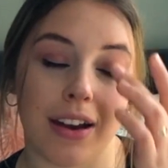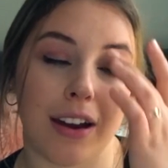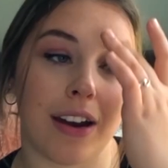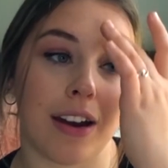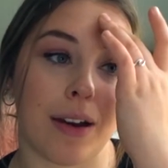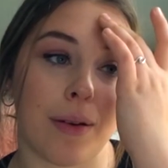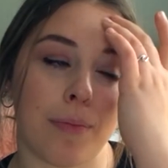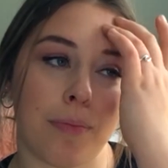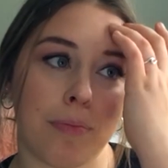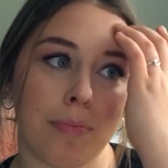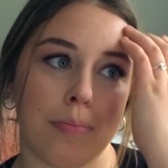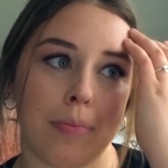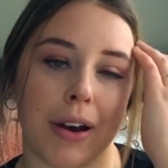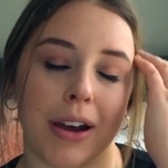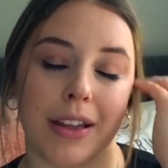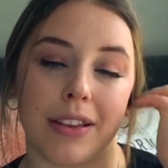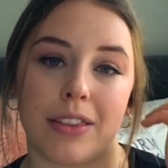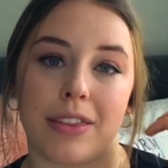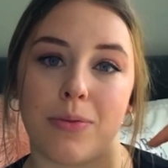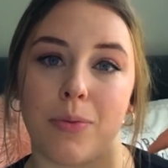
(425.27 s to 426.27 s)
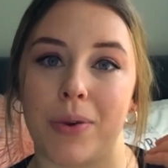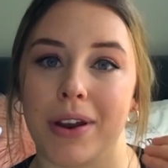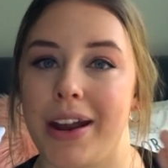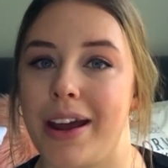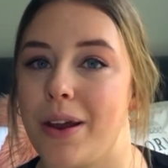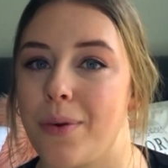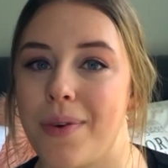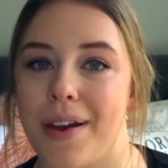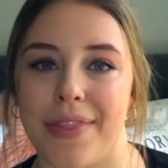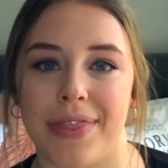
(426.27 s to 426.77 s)
But when
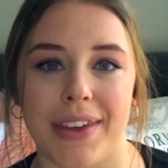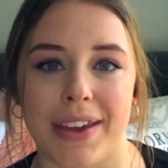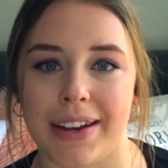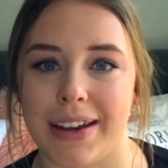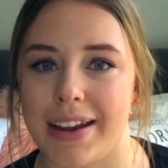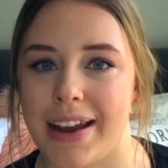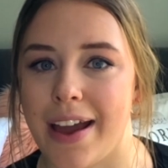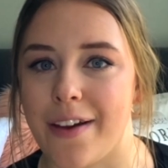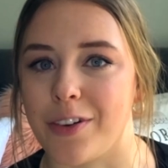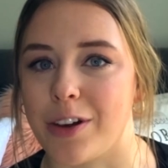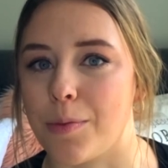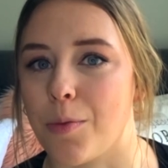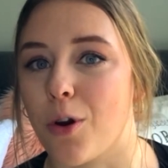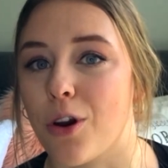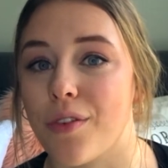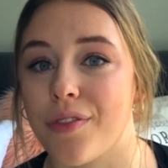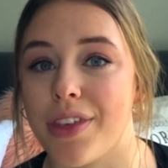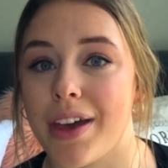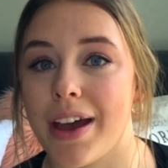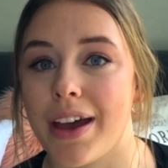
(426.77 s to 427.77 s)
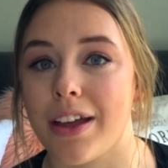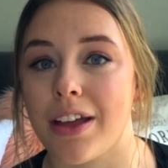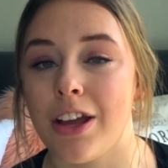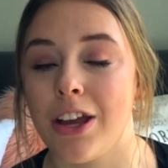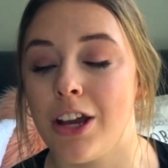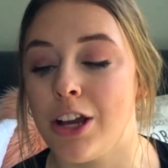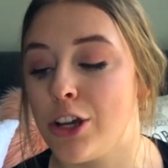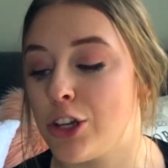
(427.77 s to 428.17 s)
I went, they didn't have any more of that.